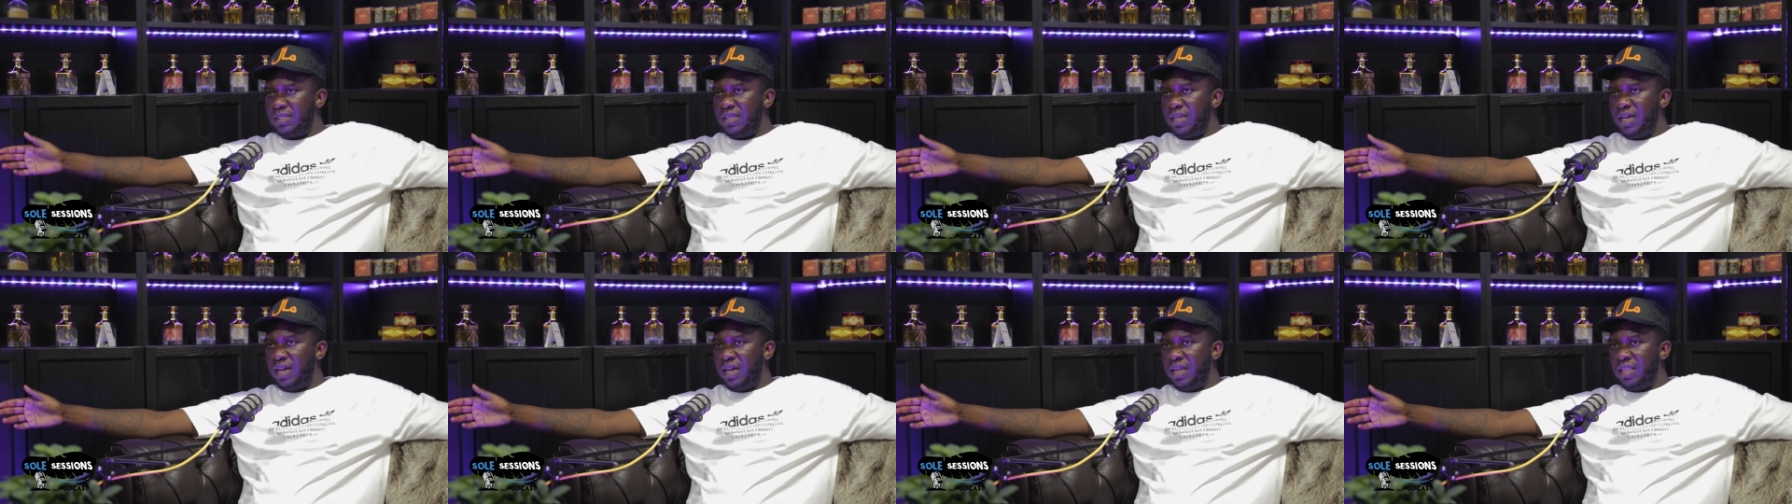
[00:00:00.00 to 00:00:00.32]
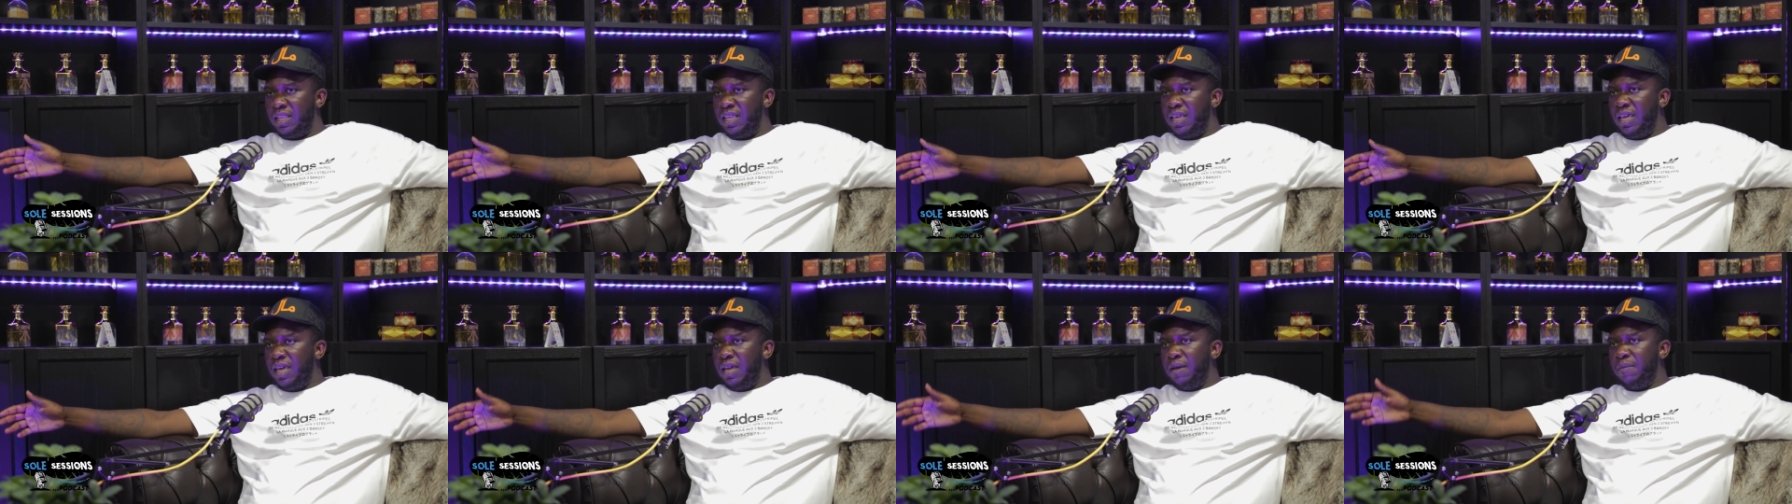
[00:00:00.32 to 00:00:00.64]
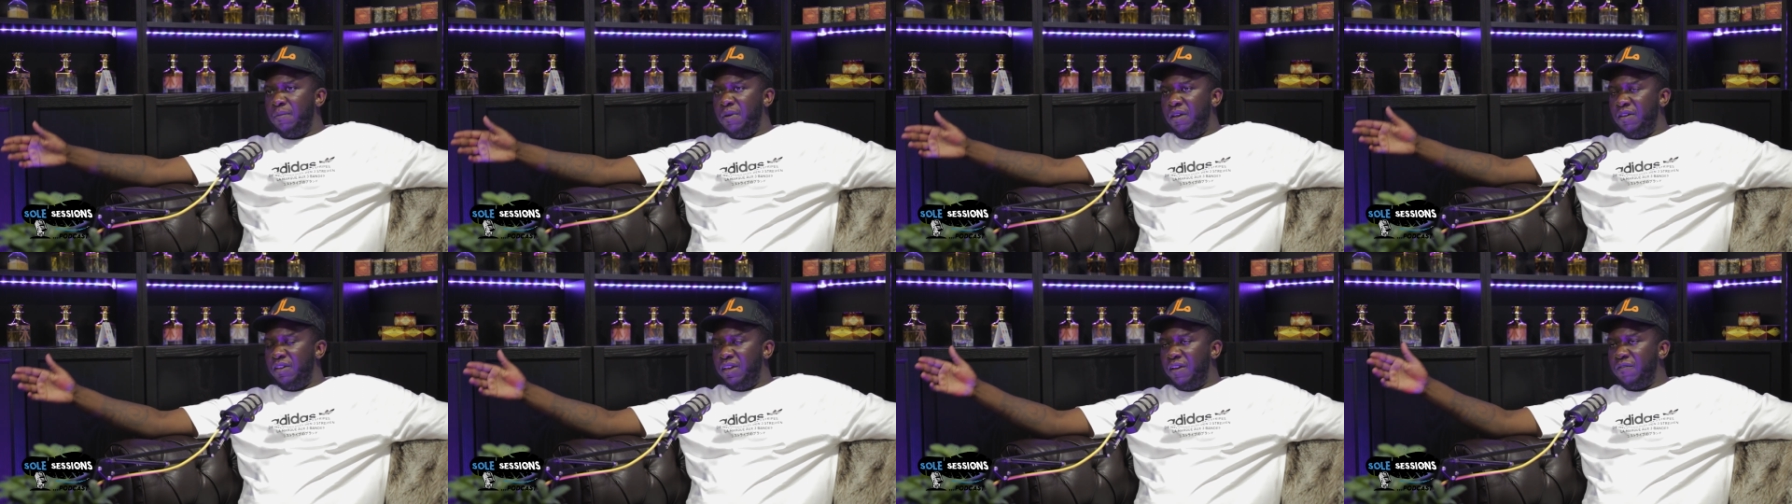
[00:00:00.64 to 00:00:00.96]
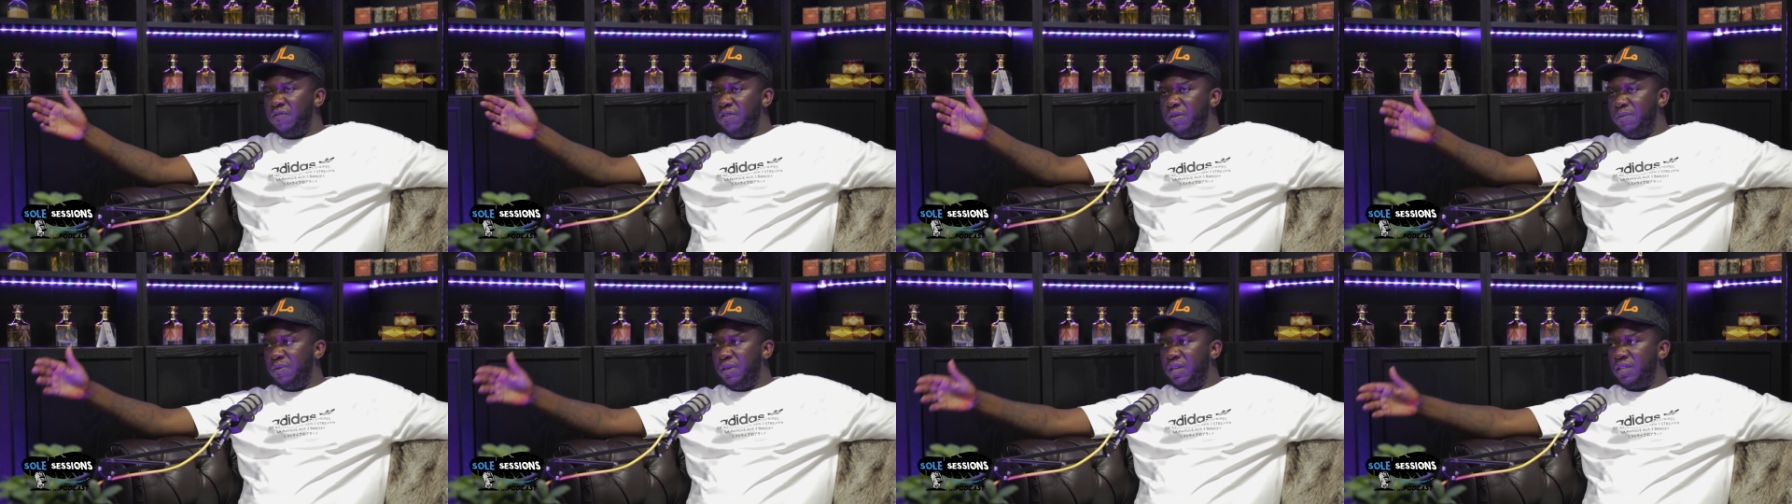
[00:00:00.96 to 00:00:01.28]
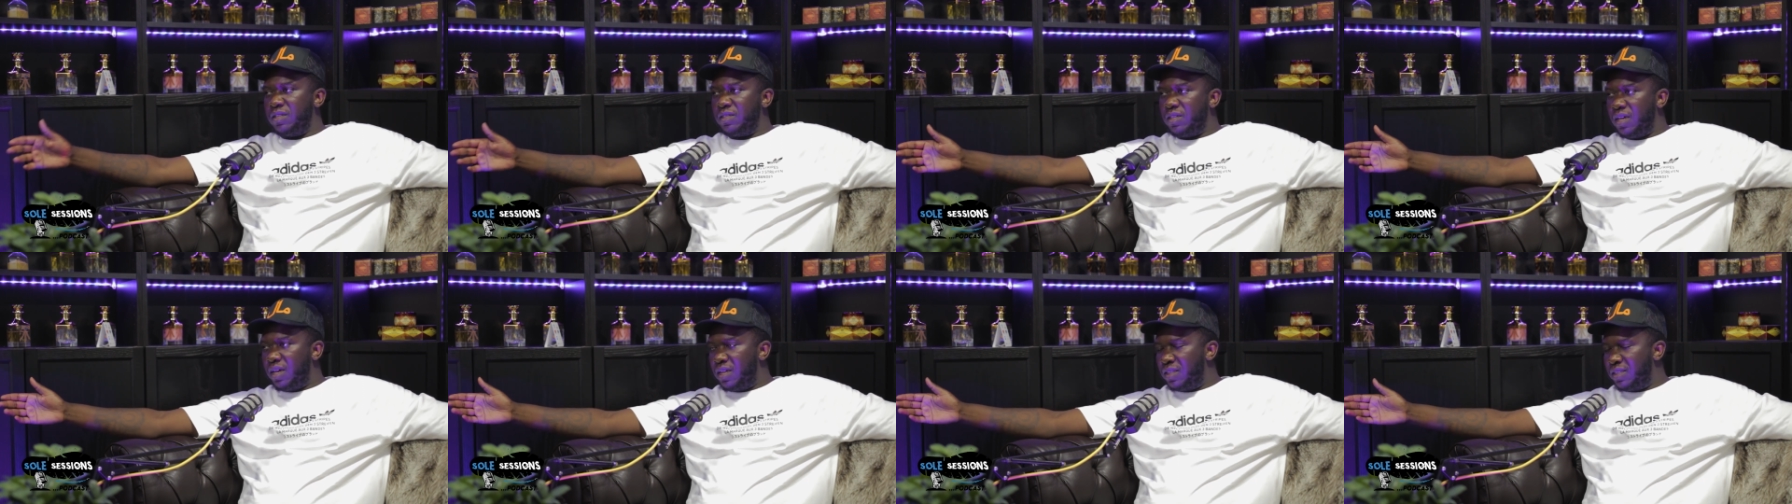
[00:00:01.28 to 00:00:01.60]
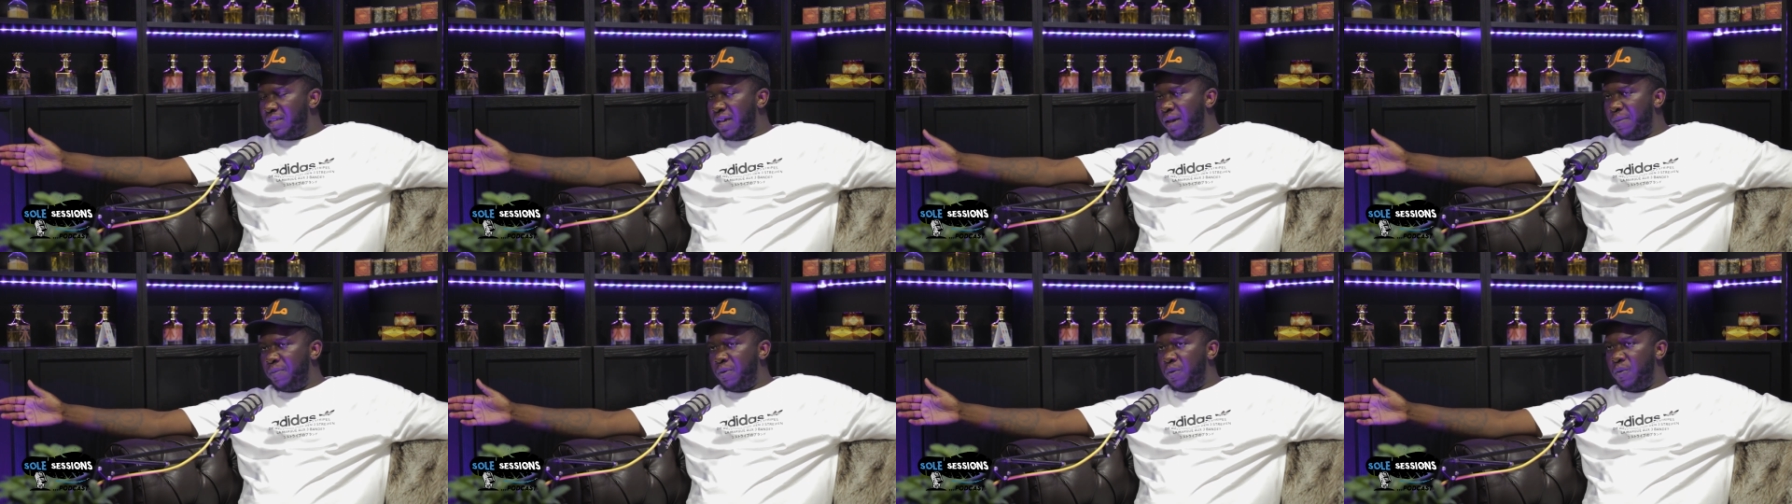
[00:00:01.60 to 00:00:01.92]
side. But you have to be a certain
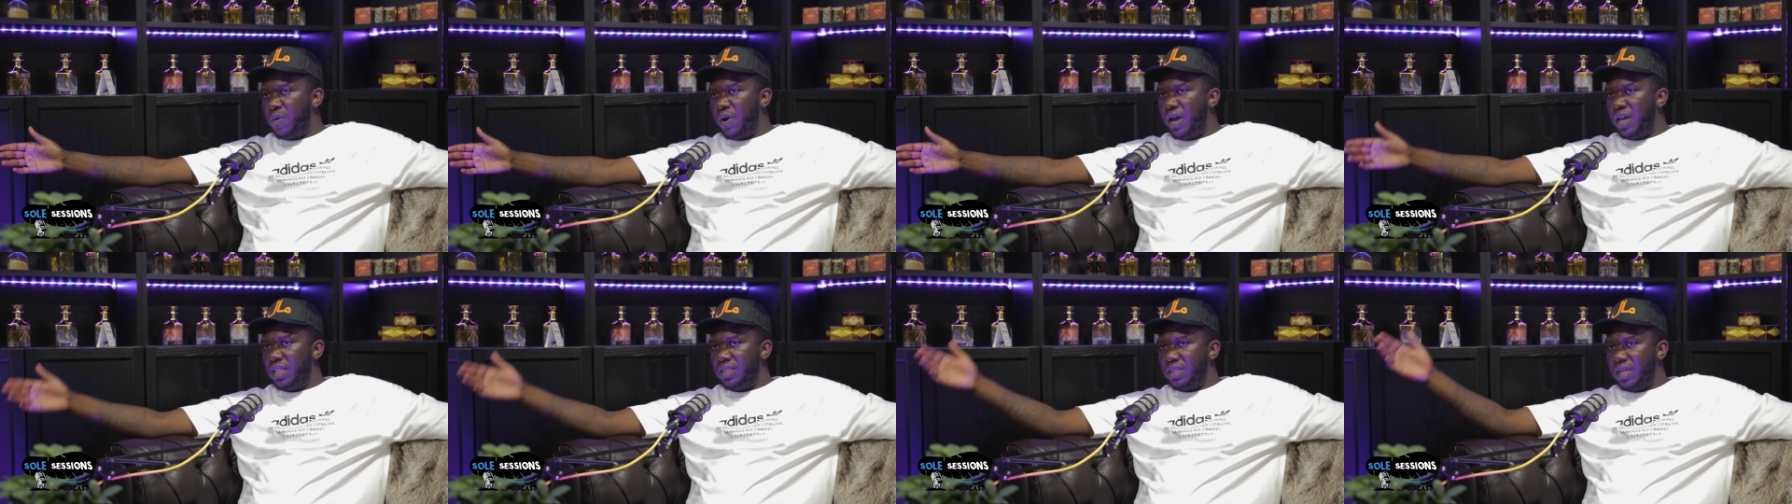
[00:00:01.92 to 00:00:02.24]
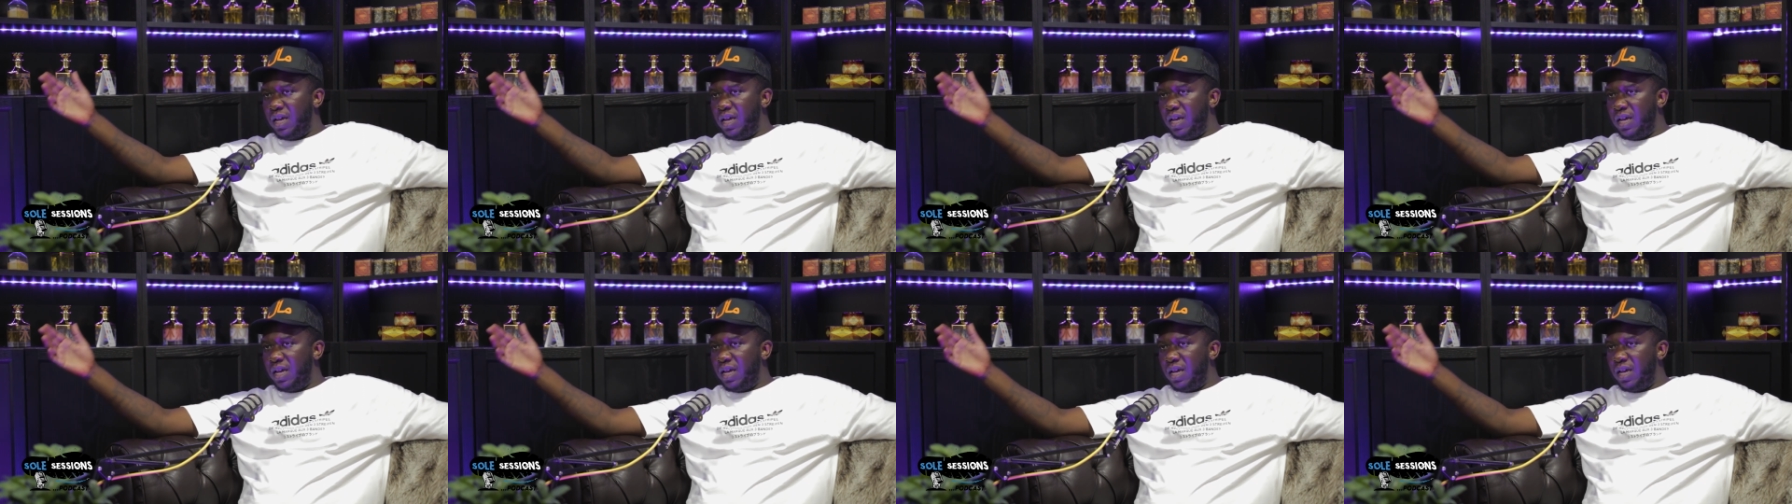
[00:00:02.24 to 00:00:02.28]
type of white